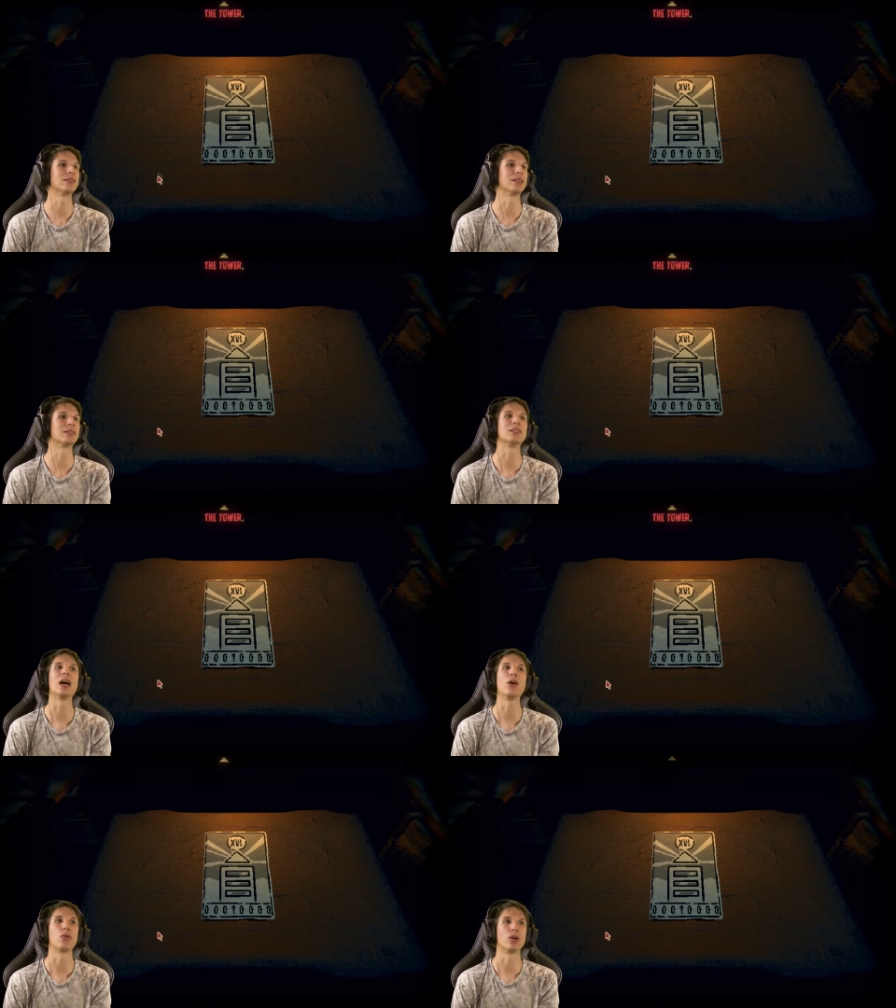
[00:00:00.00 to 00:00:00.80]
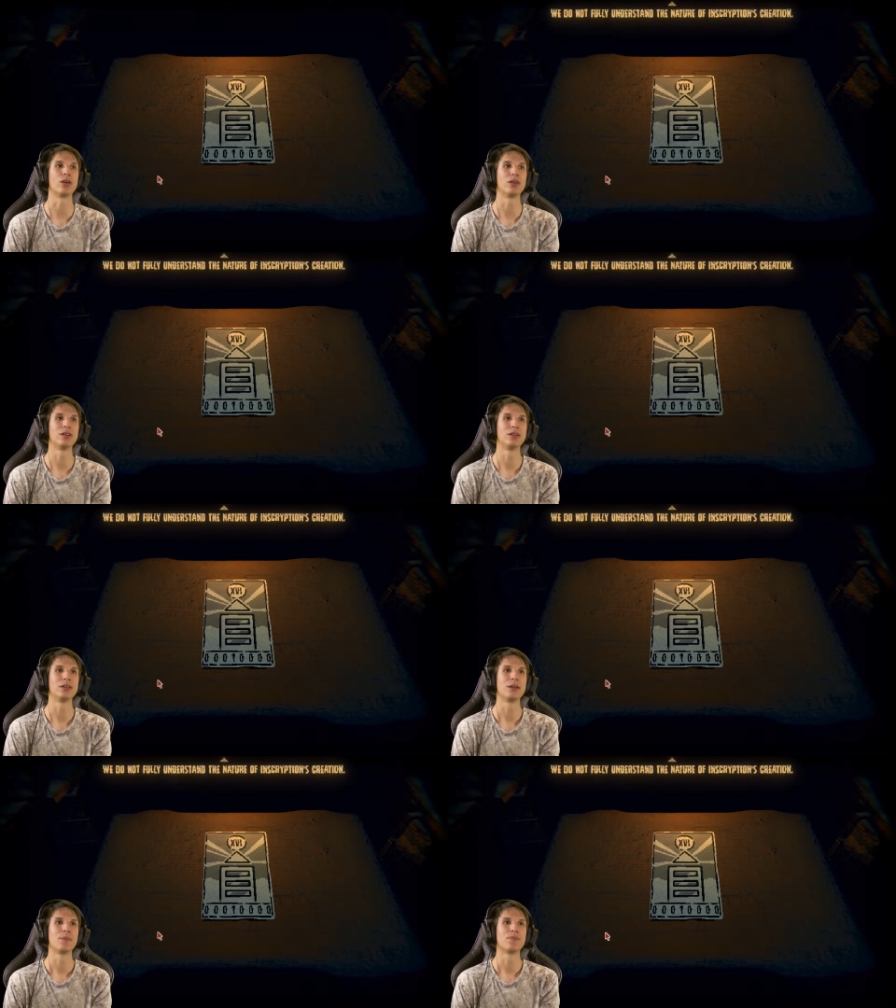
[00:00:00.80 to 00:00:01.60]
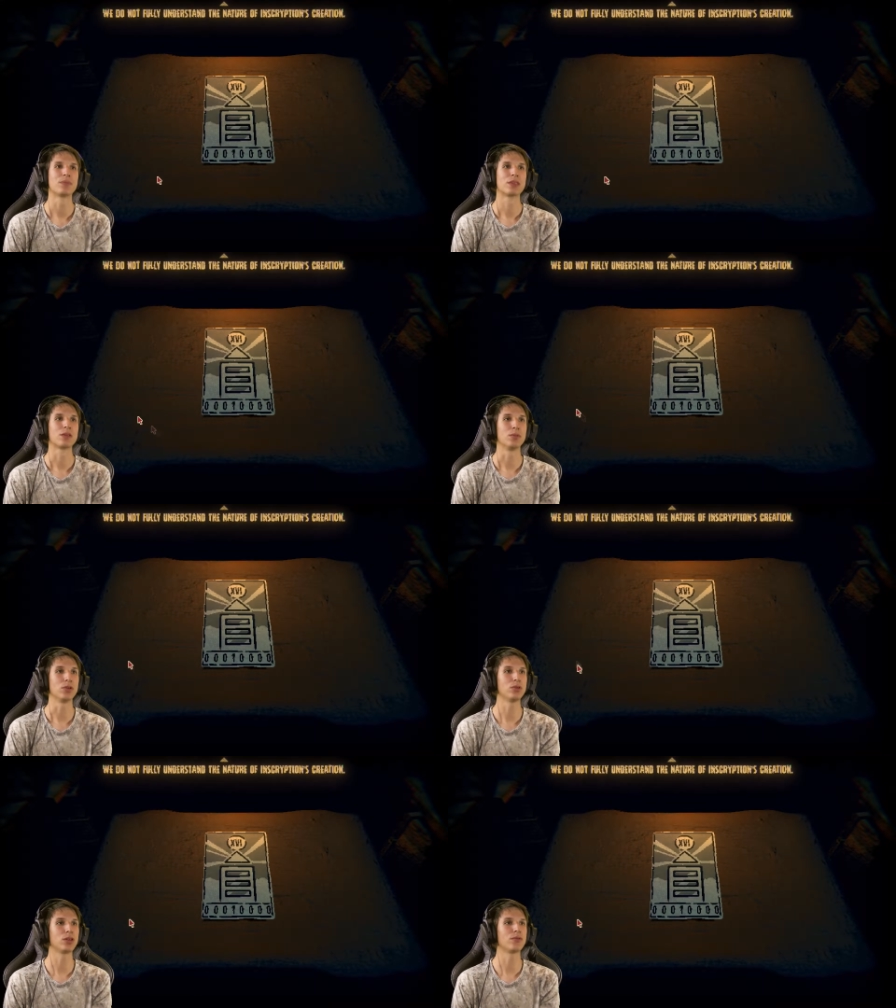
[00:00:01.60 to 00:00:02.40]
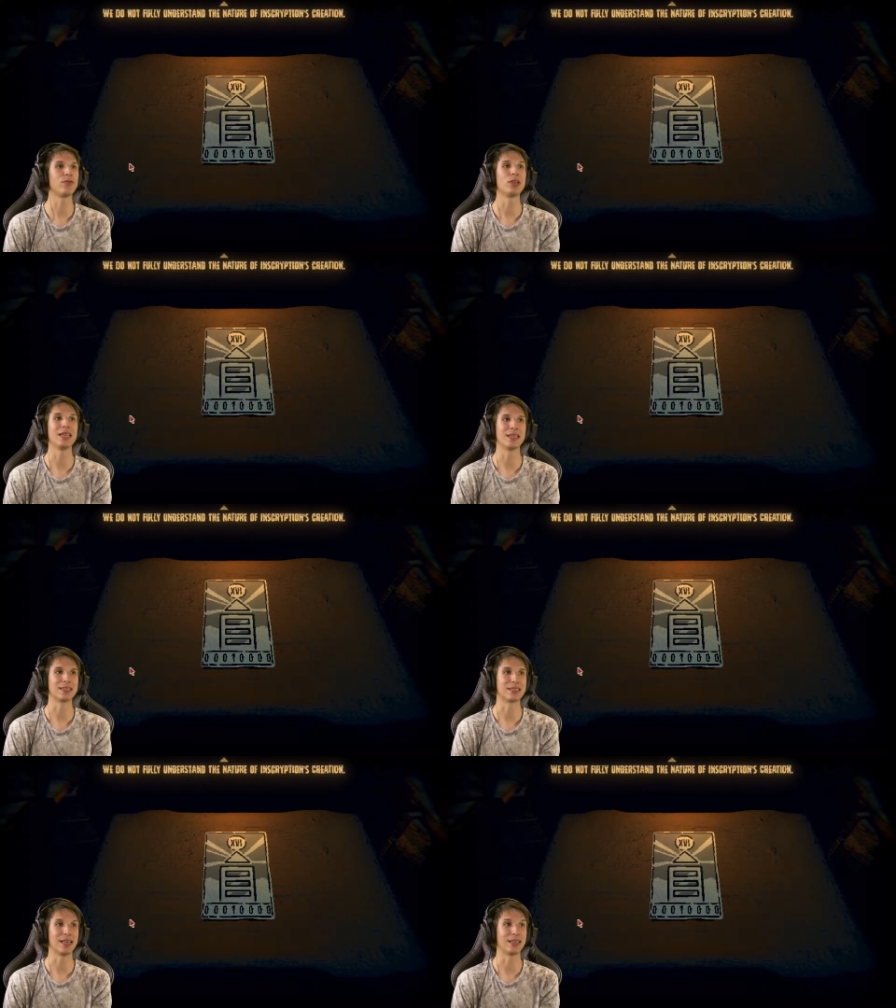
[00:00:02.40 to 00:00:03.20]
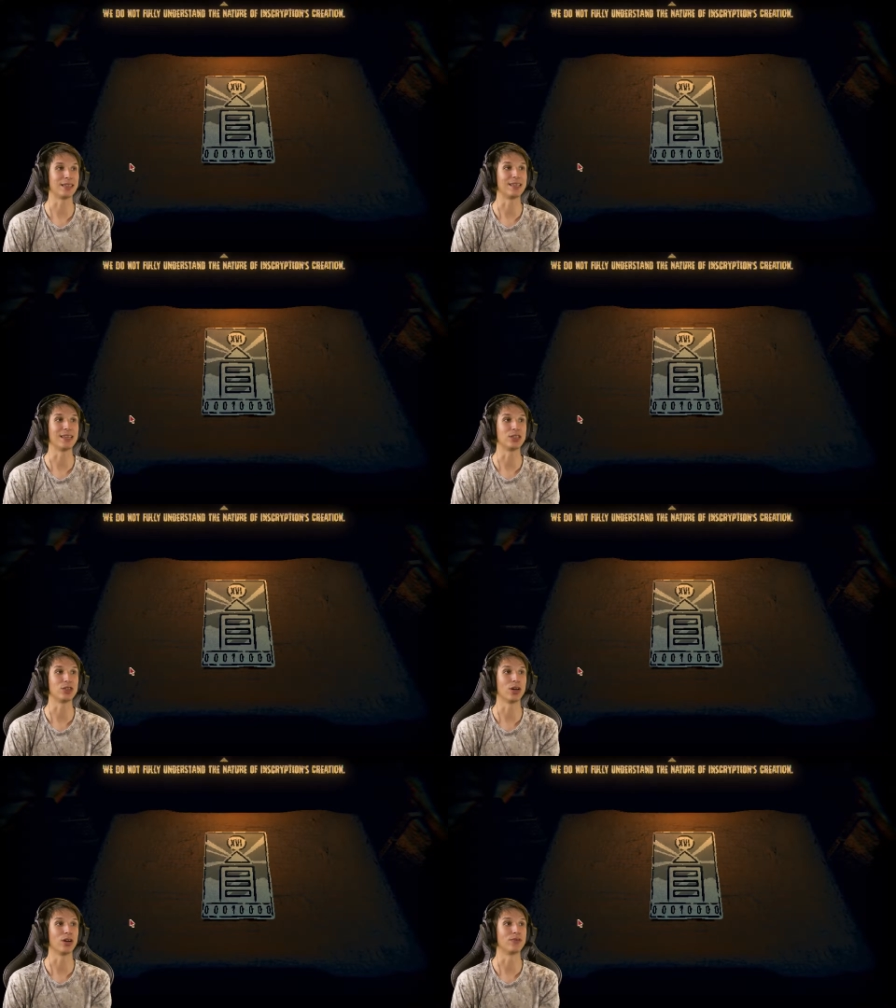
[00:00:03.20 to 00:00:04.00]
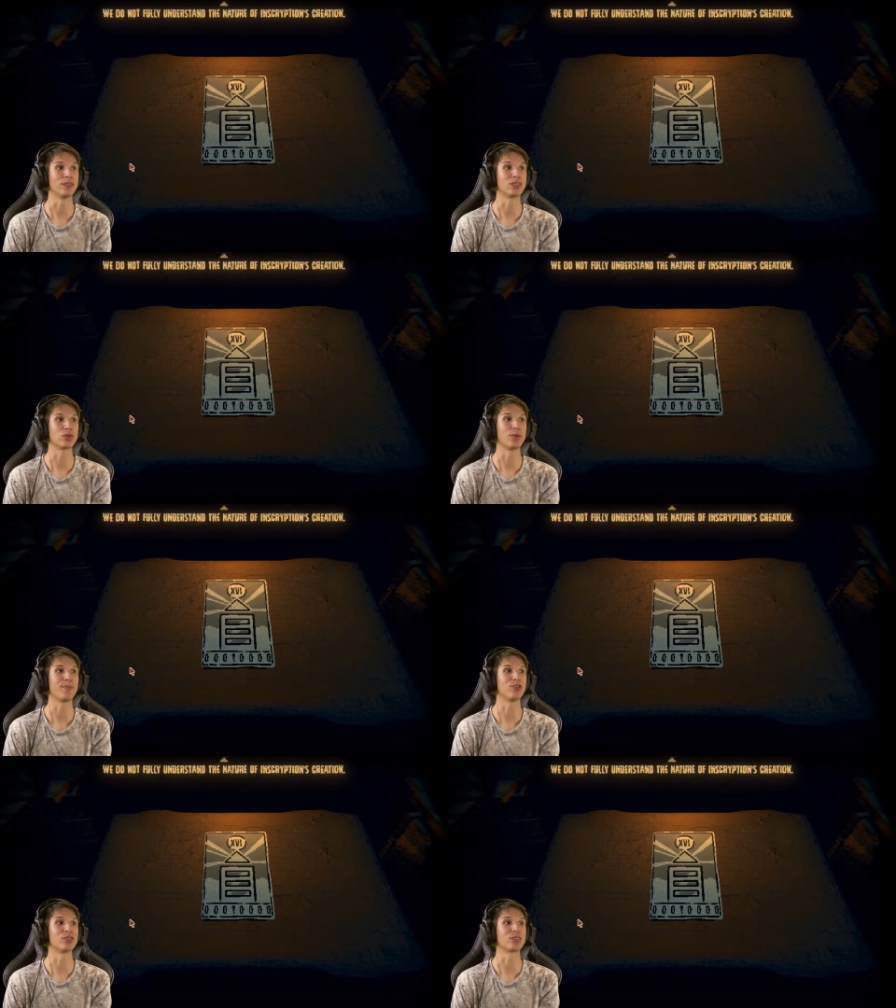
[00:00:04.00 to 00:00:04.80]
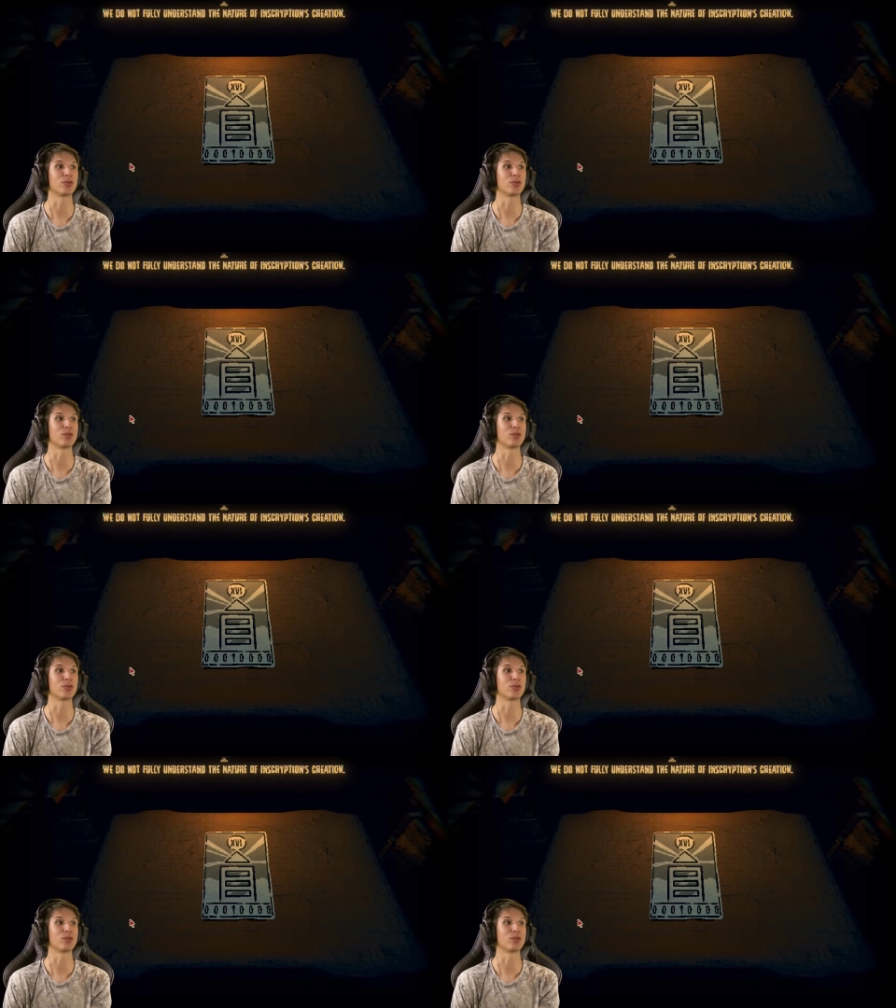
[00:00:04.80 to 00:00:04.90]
the tower. We do not fully understand the nature of inscription's